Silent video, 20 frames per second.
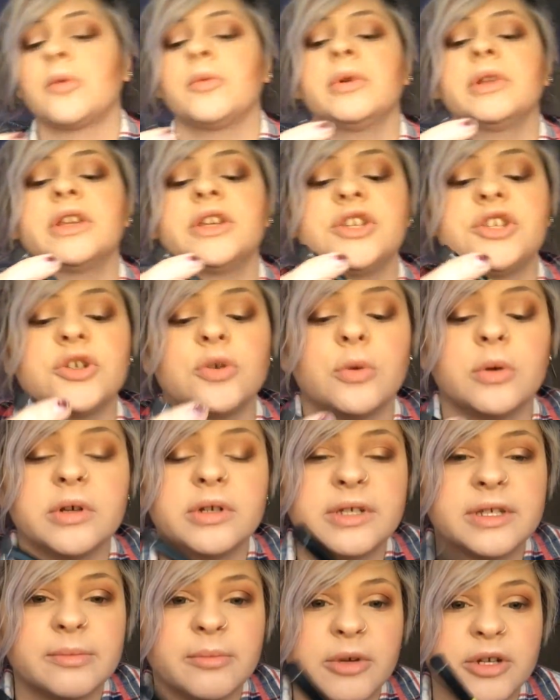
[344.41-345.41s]
really
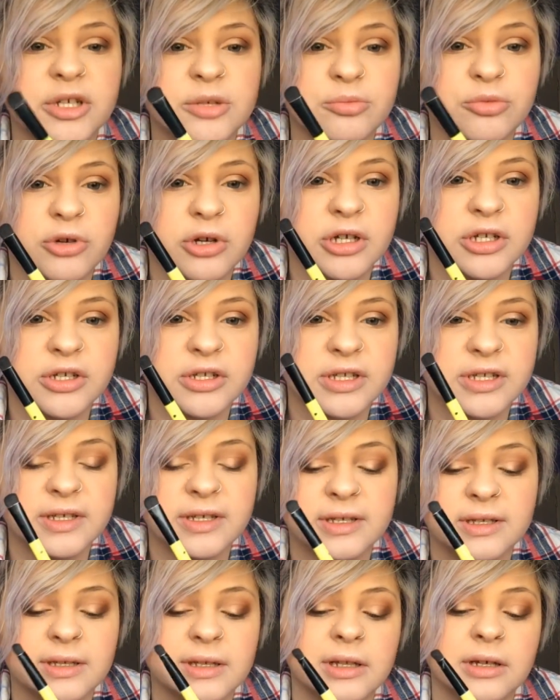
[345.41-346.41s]
short smudge brush. This
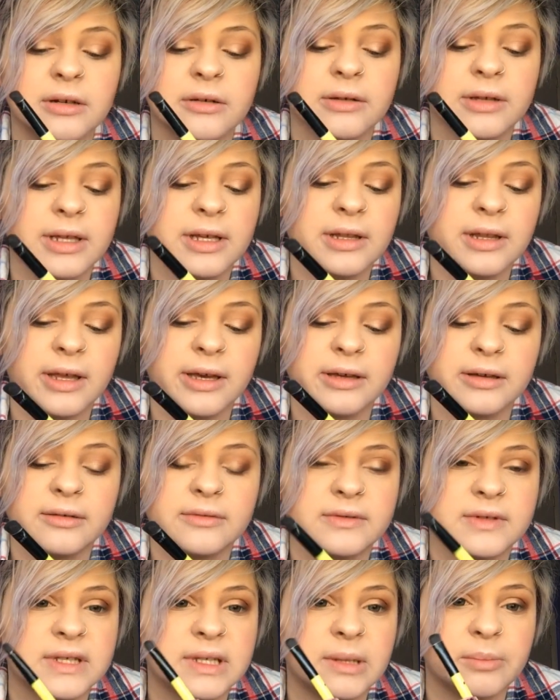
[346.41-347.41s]
is literally like
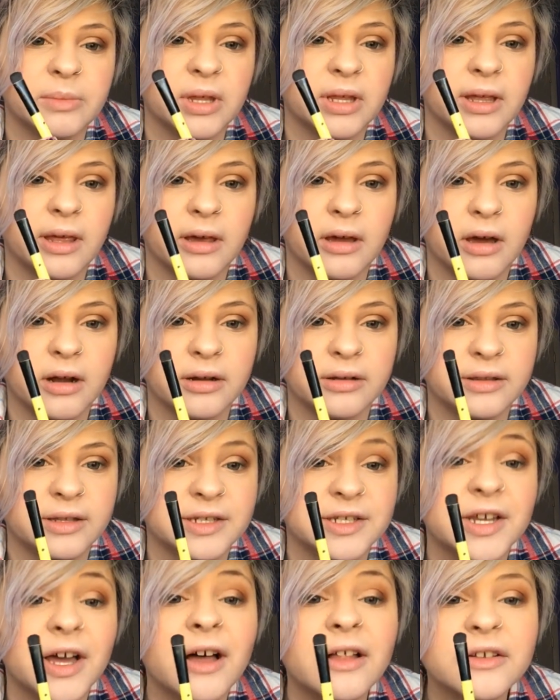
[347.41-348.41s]
something I got at the
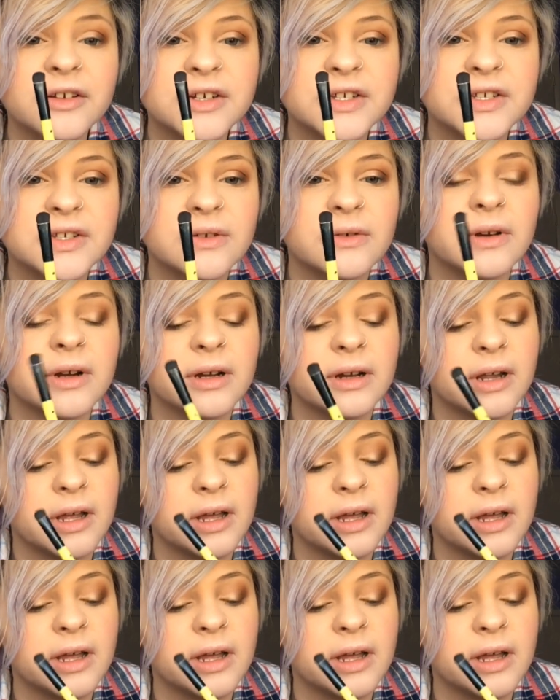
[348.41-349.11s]
dollar store.